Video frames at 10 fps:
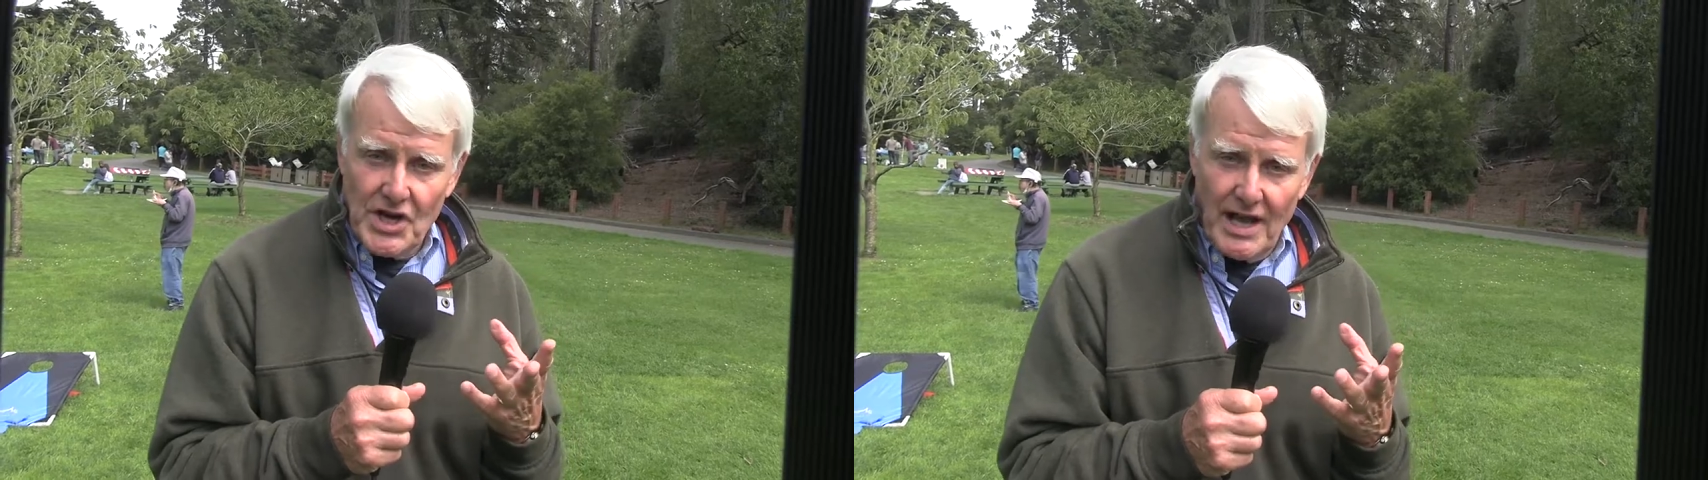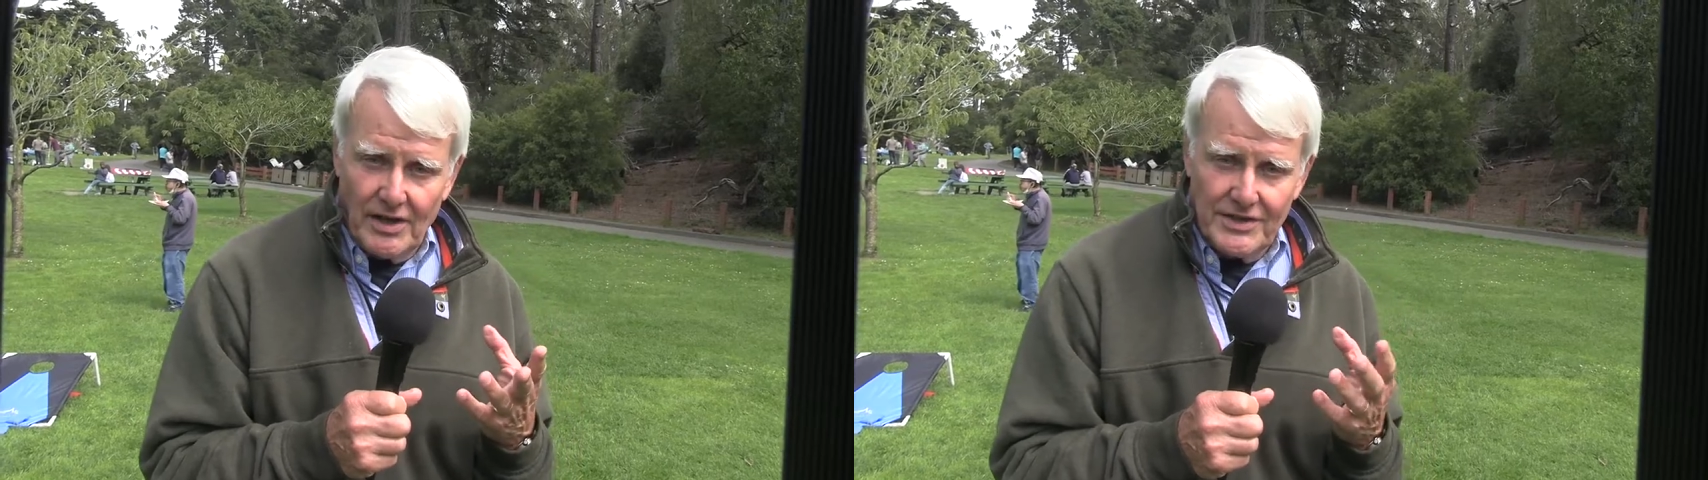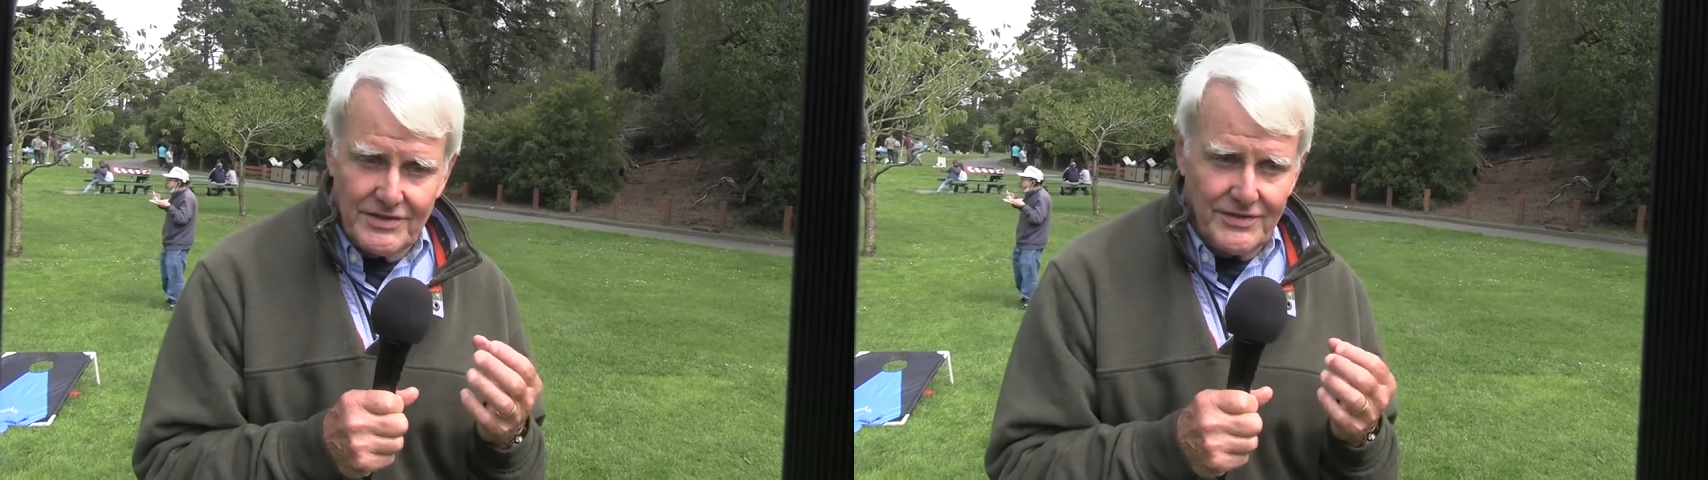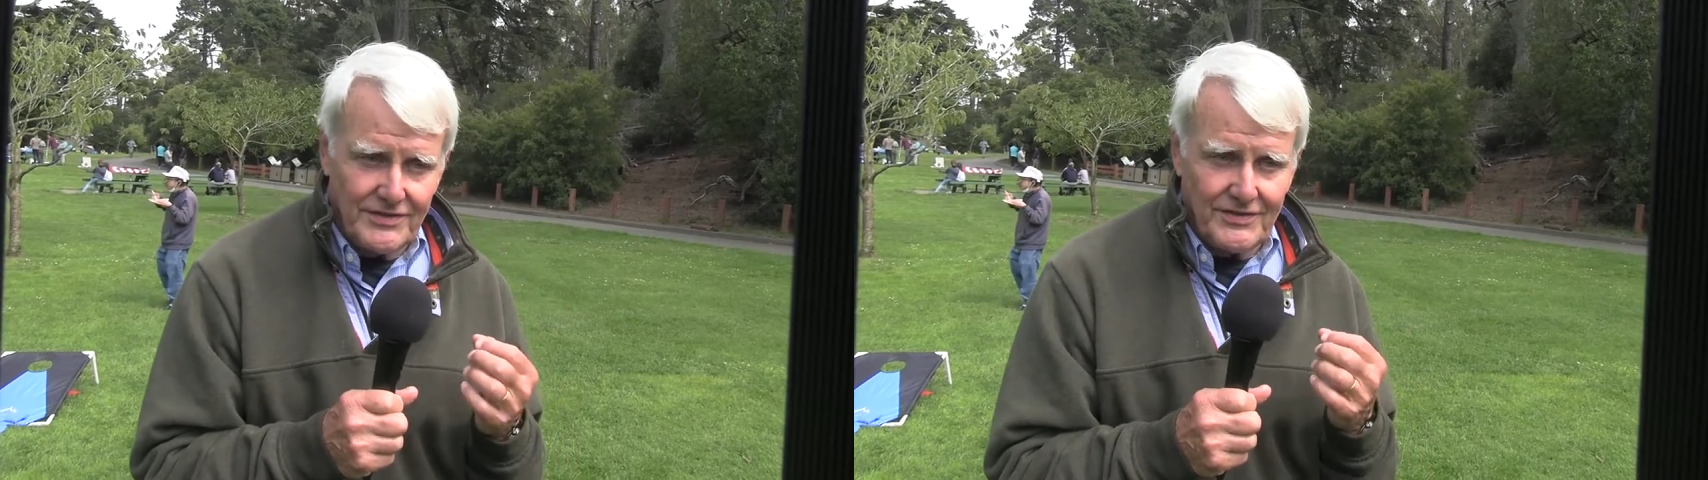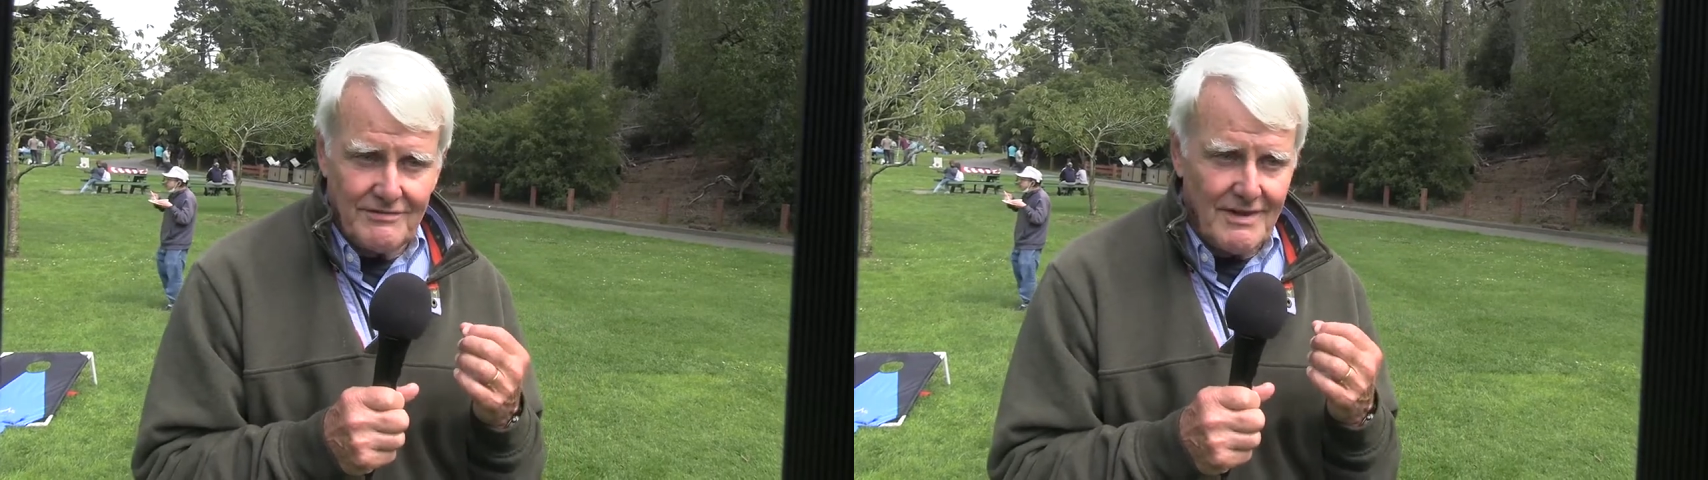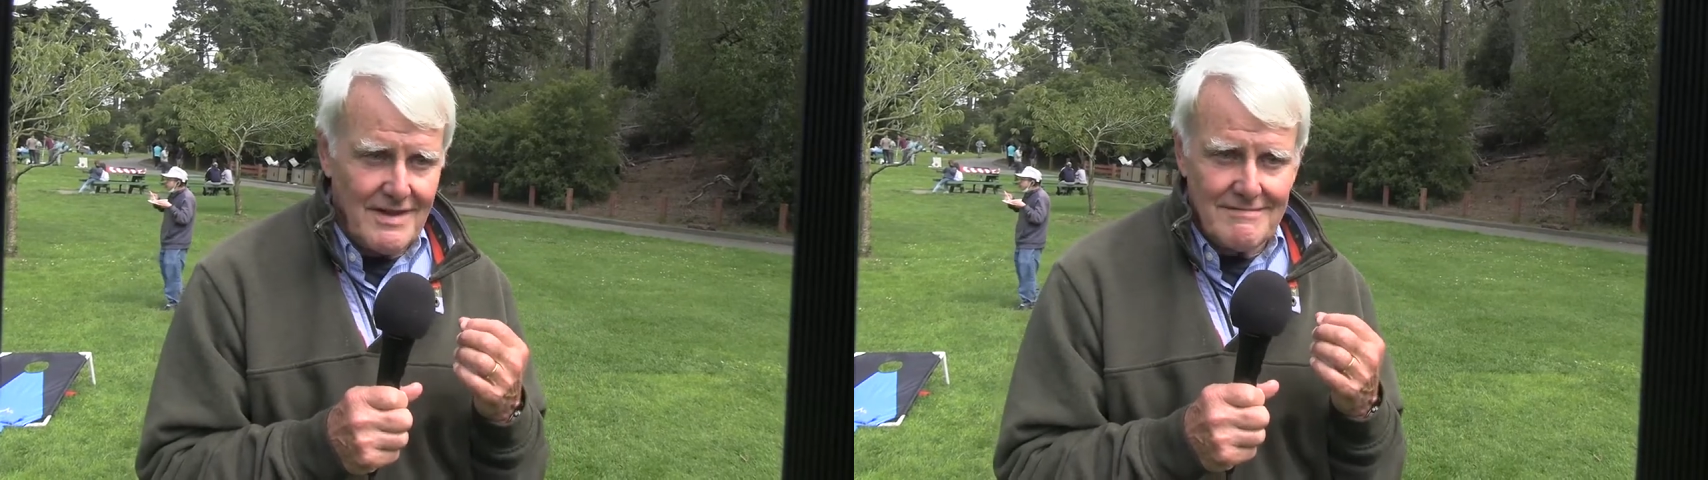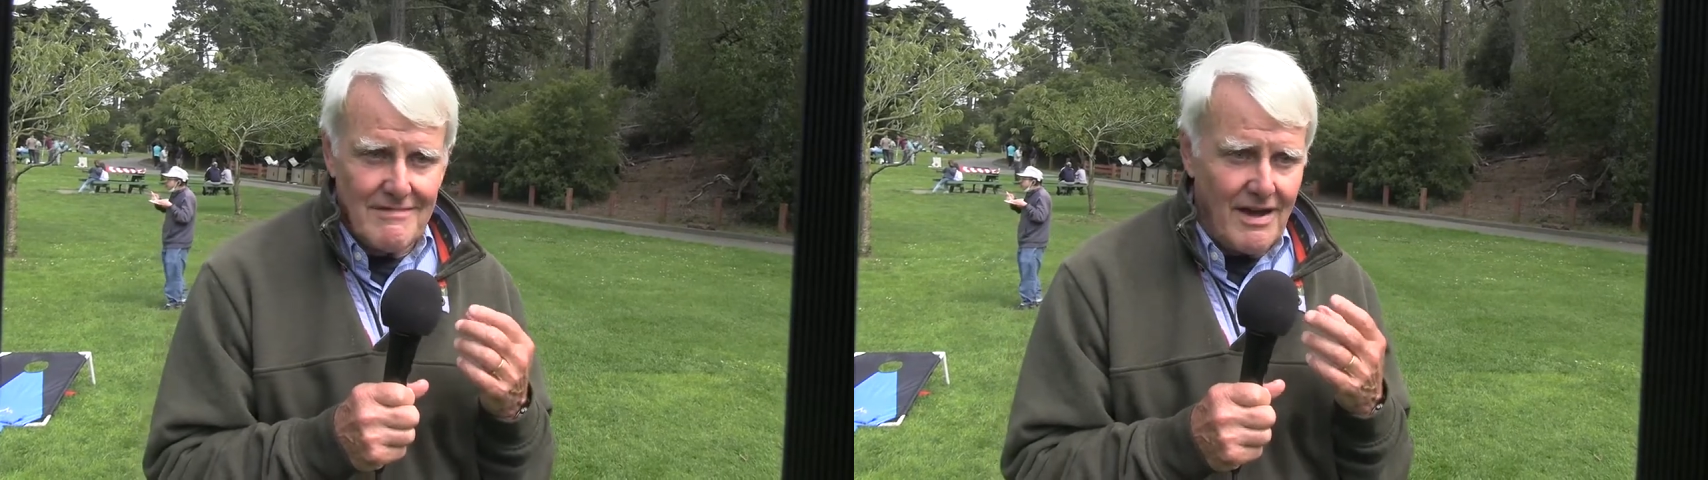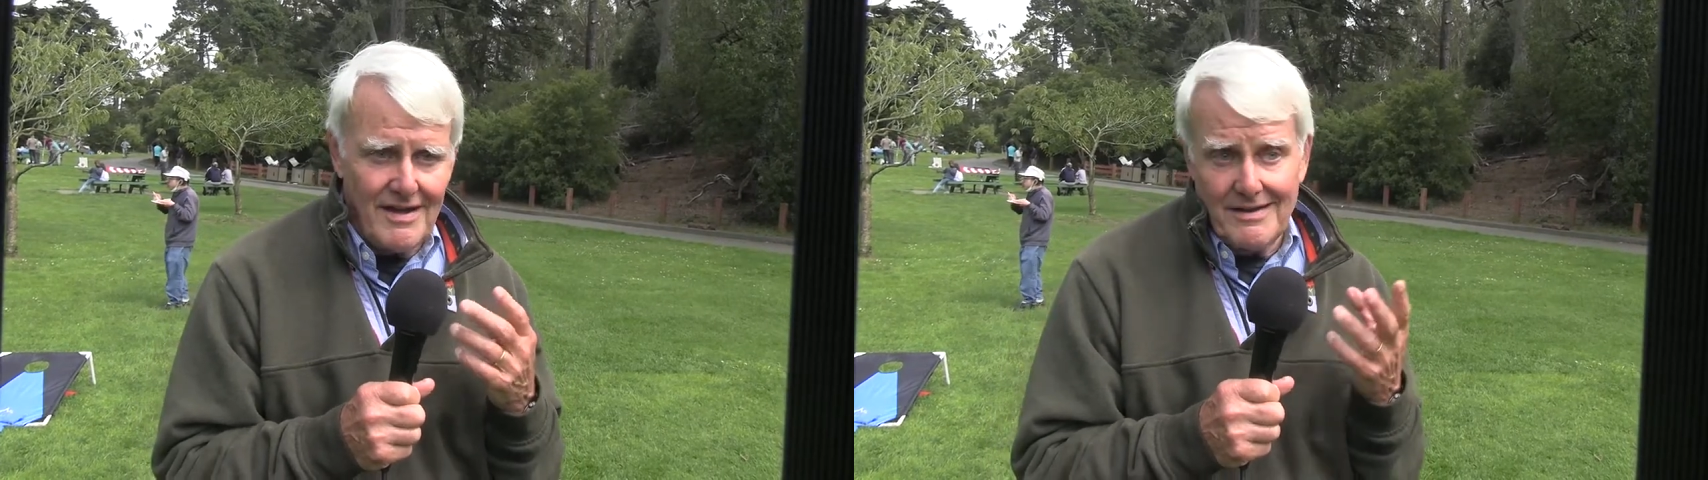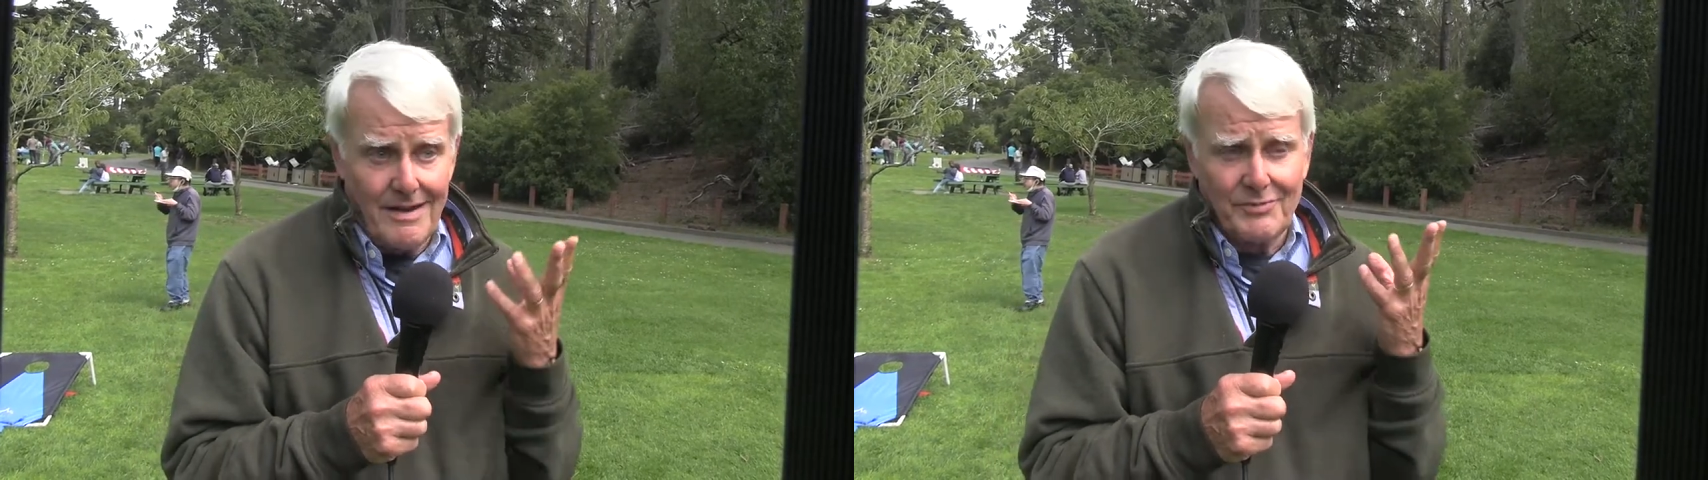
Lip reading: challenges and